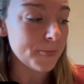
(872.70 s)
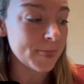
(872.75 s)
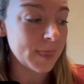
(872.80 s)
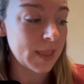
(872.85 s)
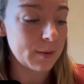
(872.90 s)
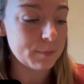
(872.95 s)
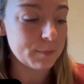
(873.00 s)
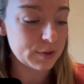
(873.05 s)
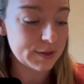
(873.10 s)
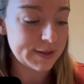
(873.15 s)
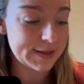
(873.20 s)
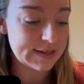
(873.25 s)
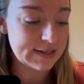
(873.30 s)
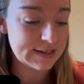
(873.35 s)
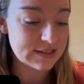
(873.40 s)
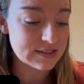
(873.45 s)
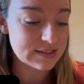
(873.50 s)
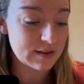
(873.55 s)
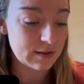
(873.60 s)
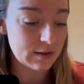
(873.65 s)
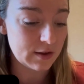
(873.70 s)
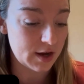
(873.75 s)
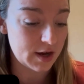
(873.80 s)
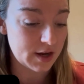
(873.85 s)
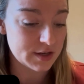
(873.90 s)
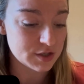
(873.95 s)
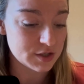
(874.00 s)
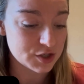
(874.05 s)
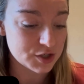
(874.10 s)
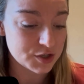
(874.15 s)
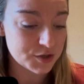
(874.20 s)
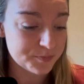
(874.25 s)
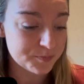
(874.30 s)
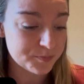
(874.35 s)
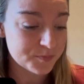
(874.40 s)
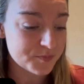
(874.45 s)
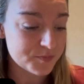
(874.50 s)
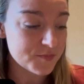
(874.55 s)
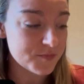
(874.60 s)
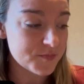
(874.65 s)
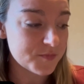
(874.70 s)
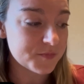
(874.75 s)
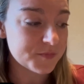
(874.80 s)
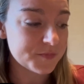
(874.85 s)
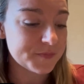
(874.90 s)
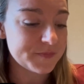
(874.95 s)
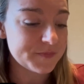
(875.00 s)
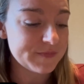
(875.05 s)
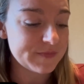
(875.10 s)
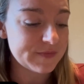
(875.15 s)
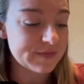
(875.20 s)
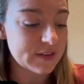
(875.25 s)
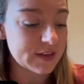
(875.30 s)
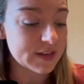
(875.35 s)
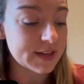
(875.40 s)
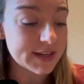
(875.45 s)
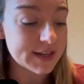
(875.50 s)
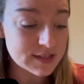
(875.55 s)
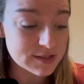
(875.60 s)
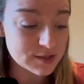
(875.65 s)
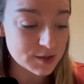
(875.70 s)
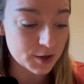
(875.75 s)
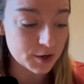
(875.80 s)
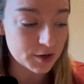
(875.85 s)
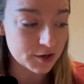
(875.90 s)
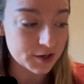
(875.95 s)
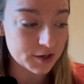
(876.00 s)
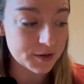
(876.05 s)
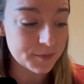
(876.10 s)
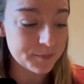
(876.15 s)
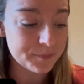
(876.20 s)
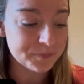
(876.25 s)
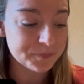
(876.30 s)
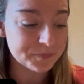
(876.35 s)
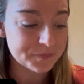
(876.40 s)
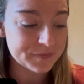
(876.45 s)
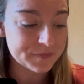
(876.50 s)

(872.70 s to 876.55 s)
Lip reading: I'm planning to launch the Kickstarter